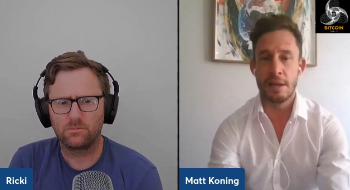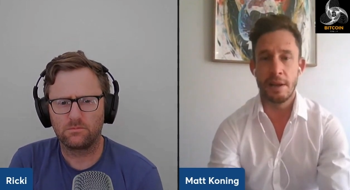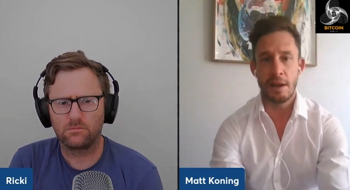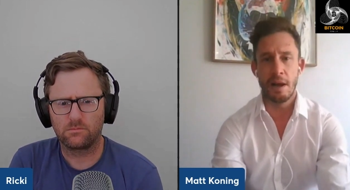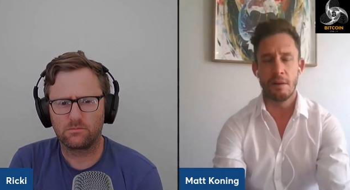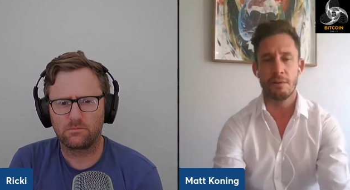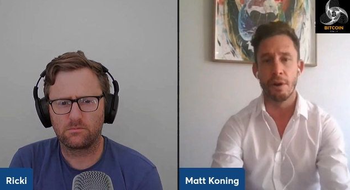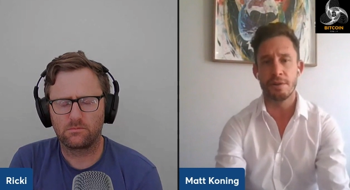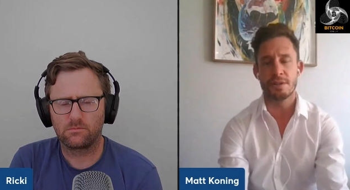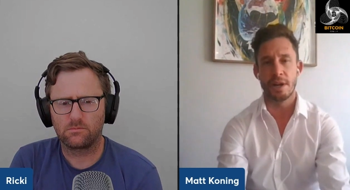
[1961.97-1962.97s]
Speaker 1: and, and our
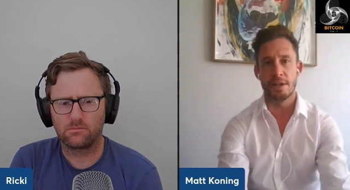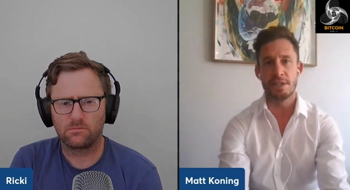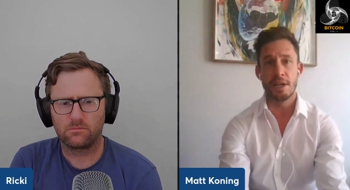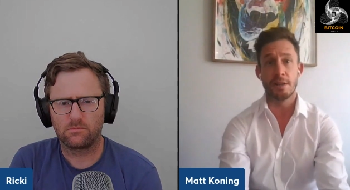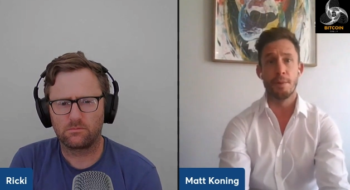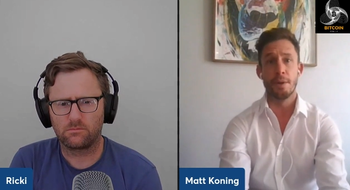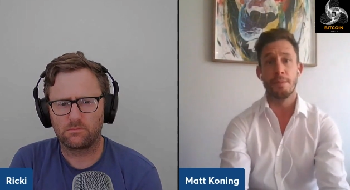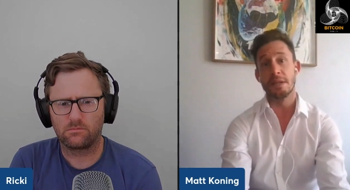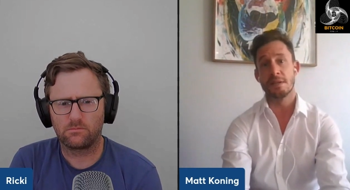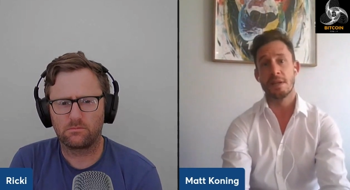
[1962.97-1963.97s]
growth strategy at the
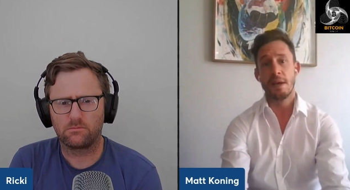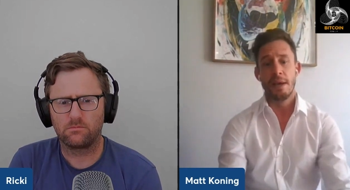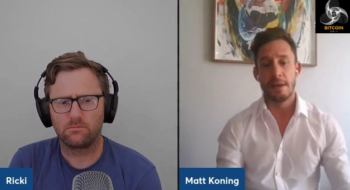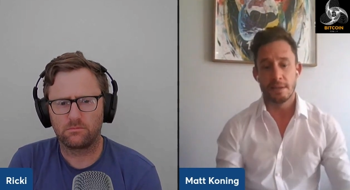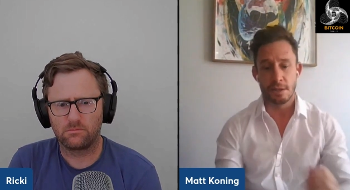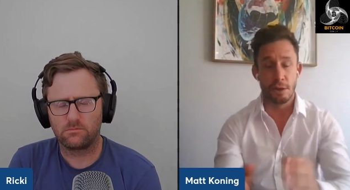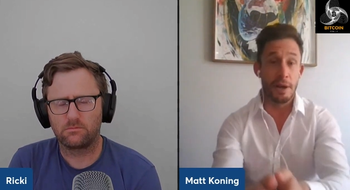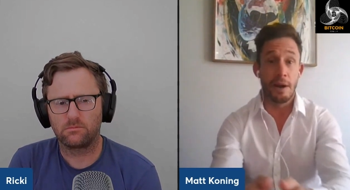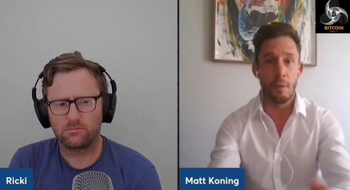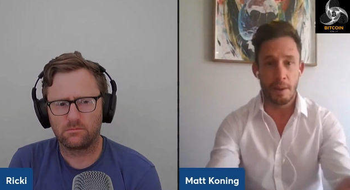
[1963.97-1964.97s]
moment is is to look
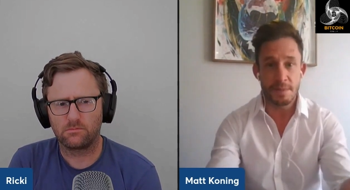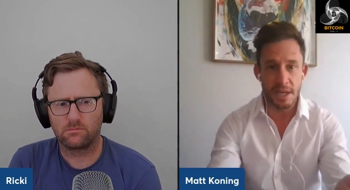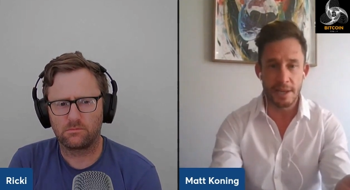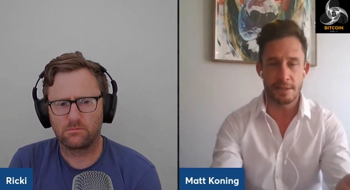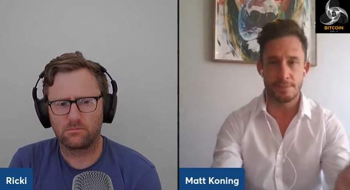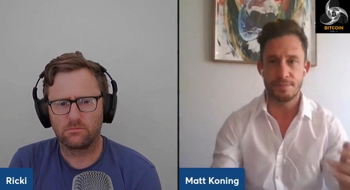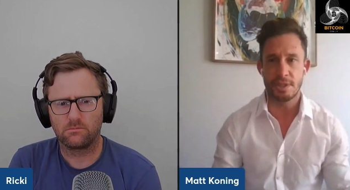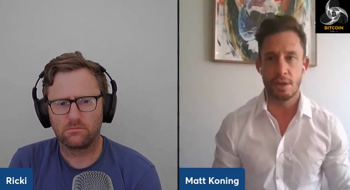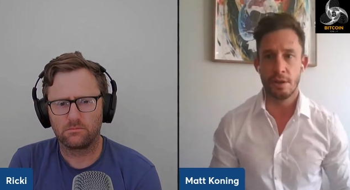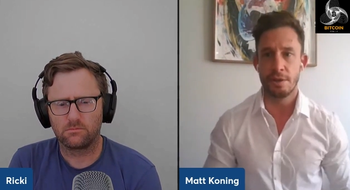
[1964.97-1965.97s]
at our website.
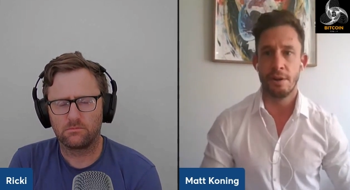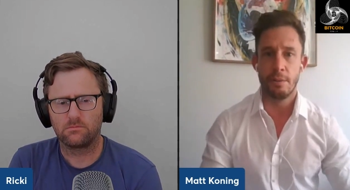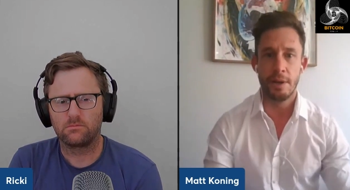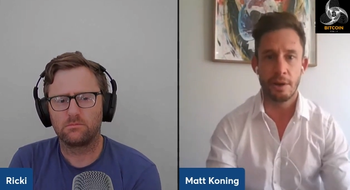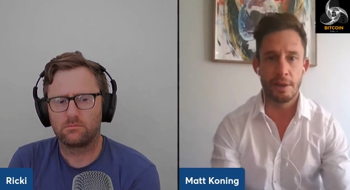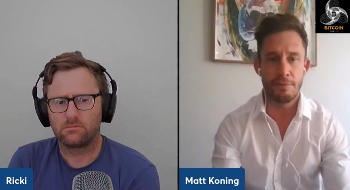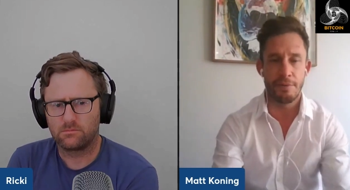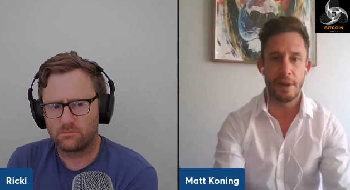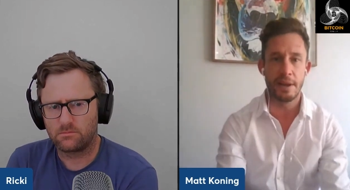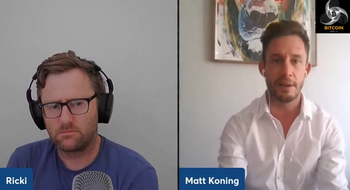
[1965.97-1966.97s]
So you know we're looking for
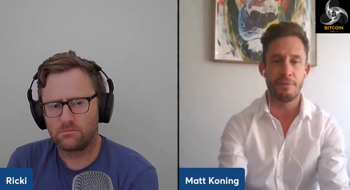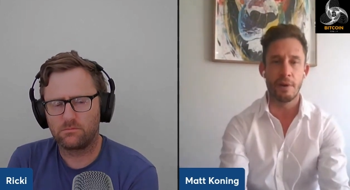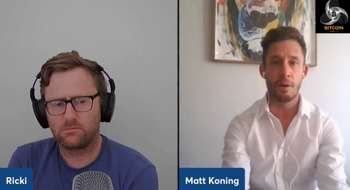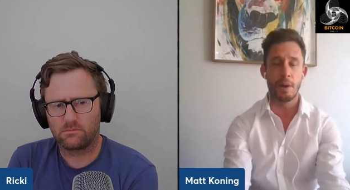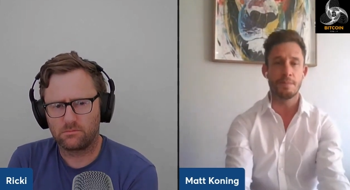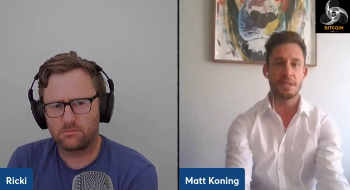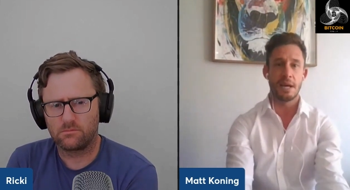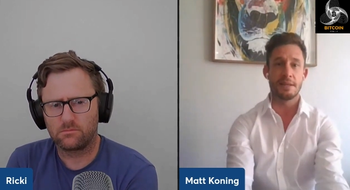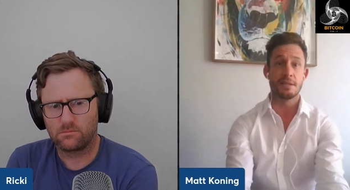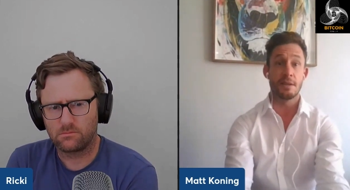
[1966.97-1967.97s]
funding for our
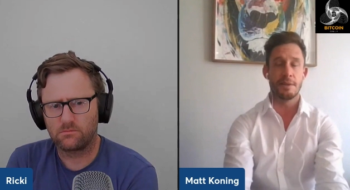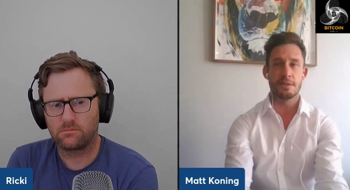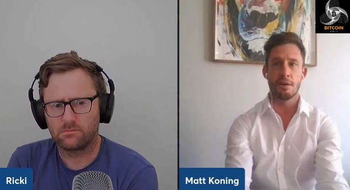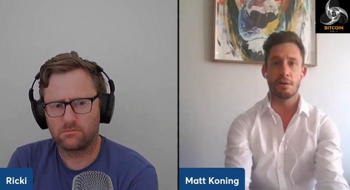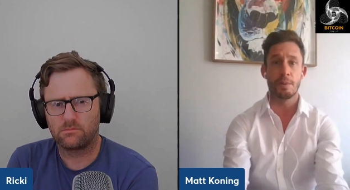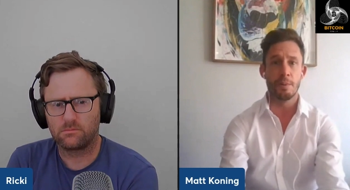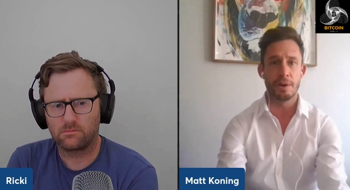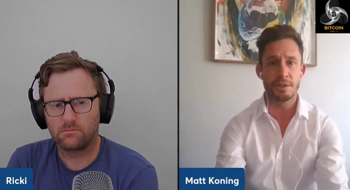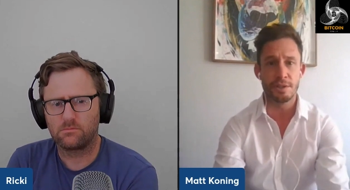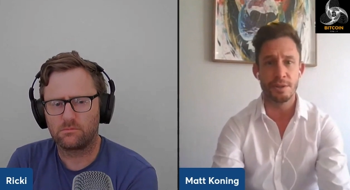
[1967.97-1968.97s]
website. There's a, there's a lot we want
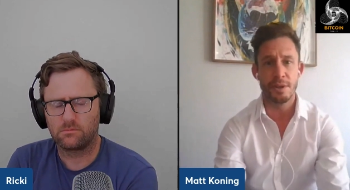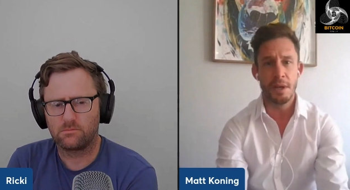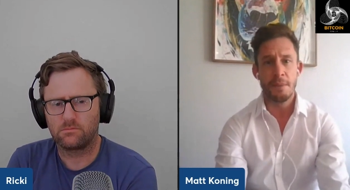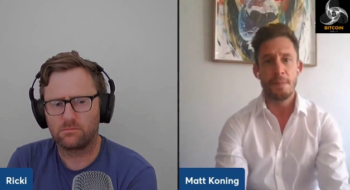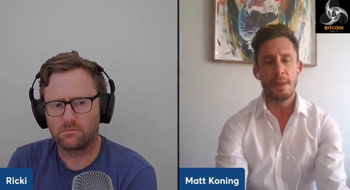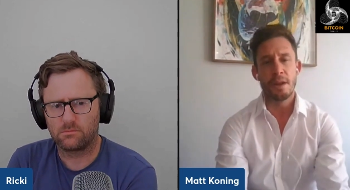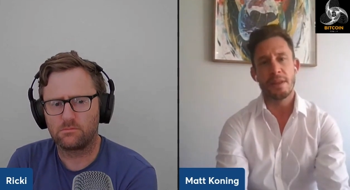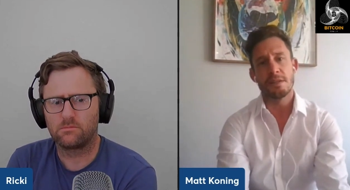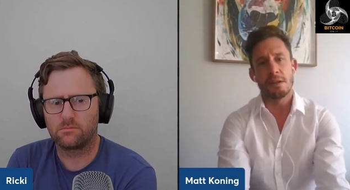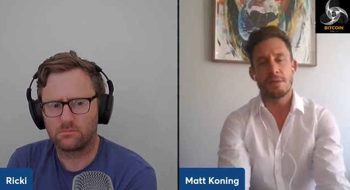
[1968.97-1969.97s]
to do. You know
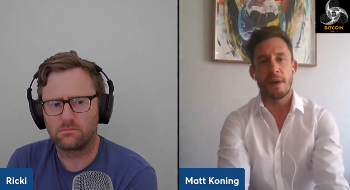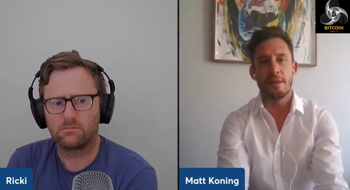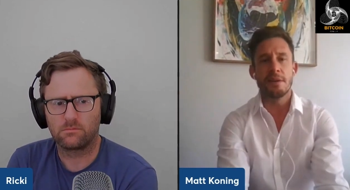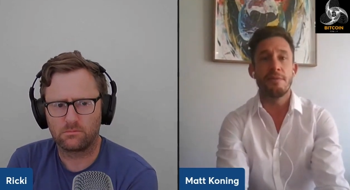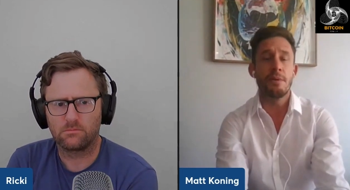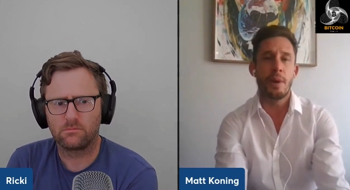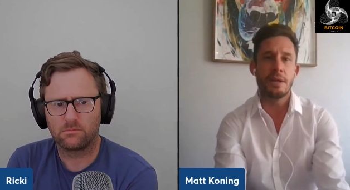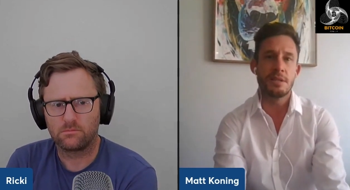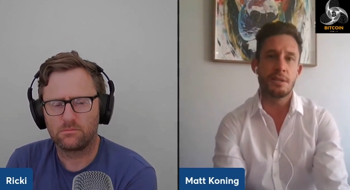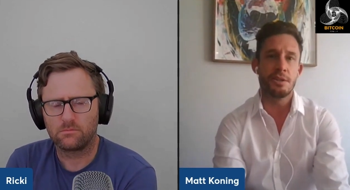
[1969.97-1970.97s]
there's lots of other different
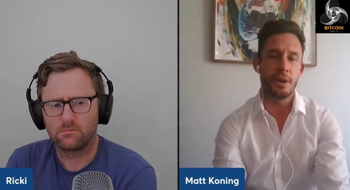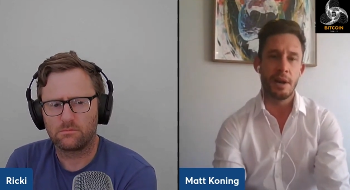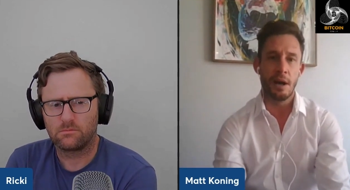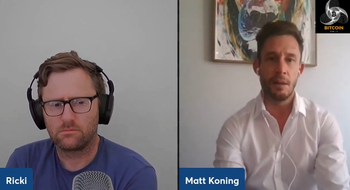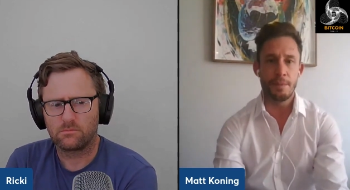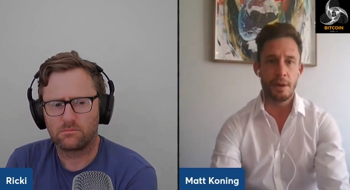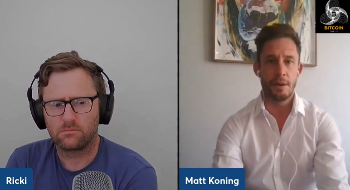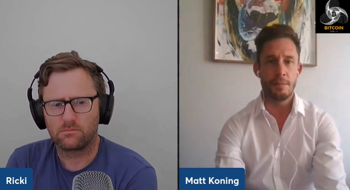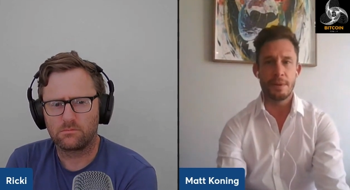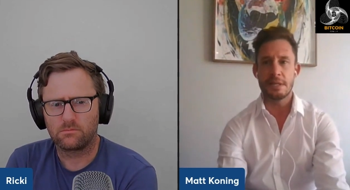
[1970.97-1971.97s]
ways that you can help. You
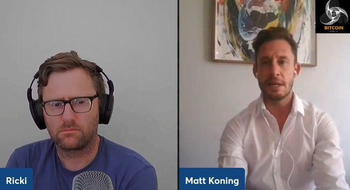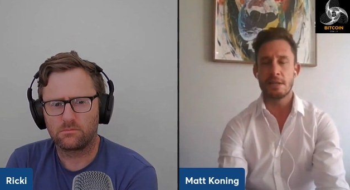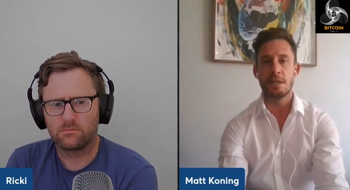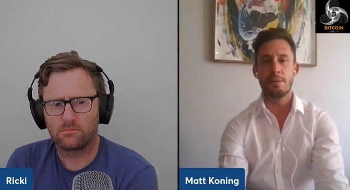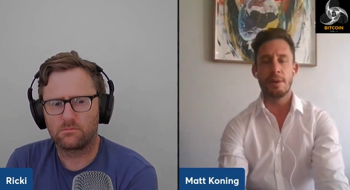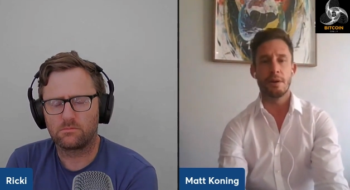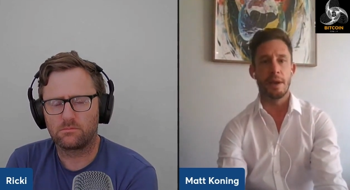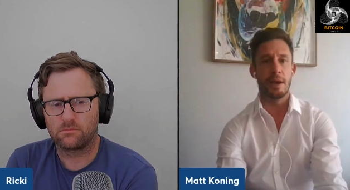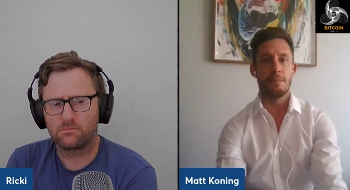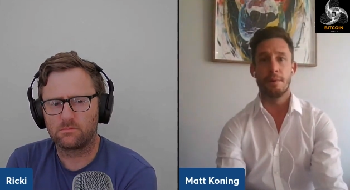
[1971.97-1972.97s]
know potentially we're
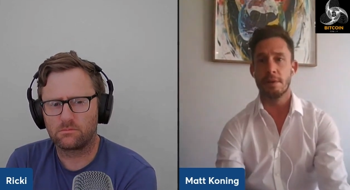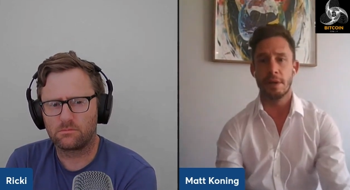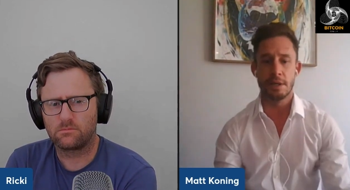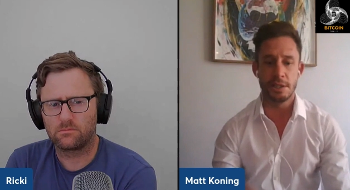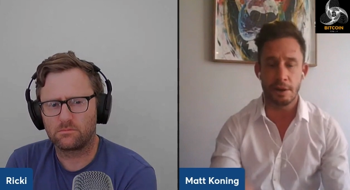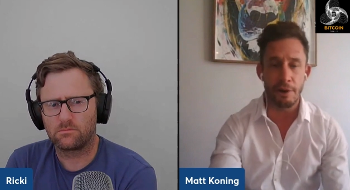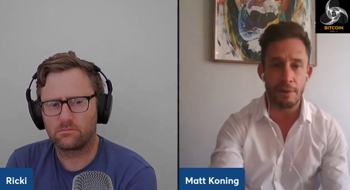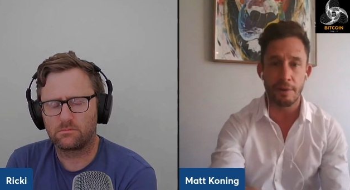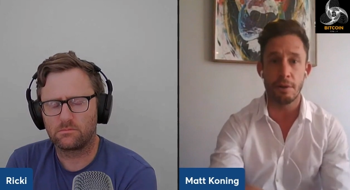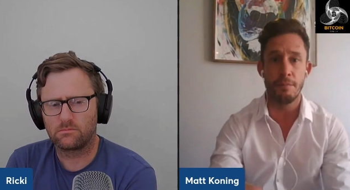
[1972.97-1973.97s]
looking at building a
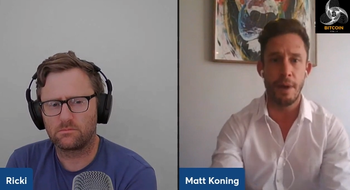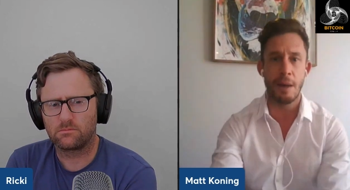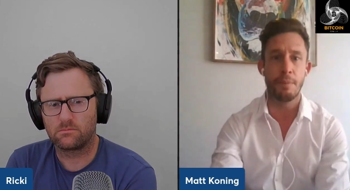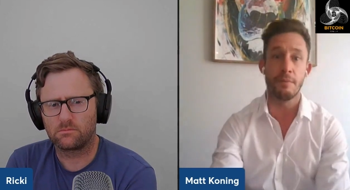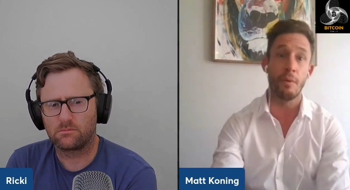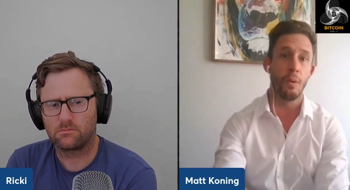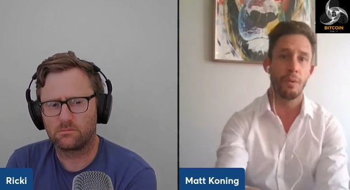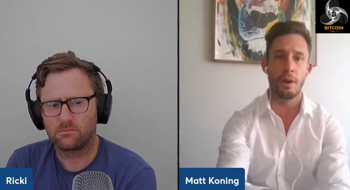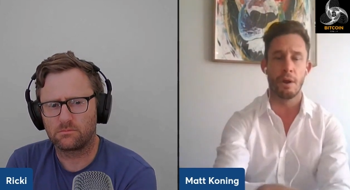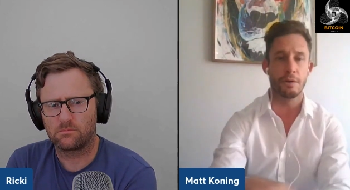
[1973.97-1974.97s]
geographical map of all
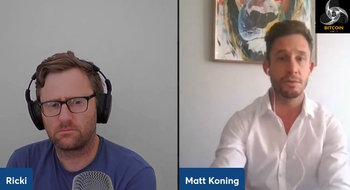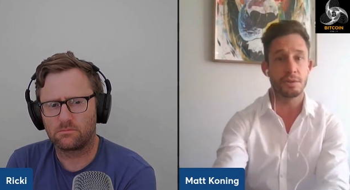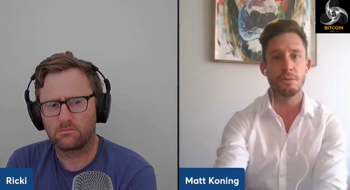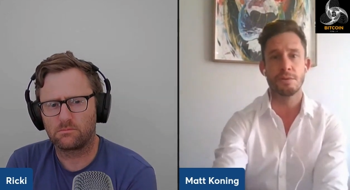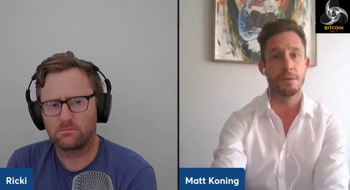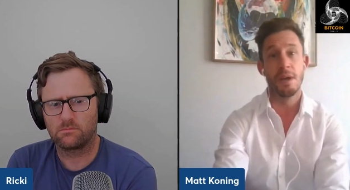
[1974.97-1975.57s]
the local schools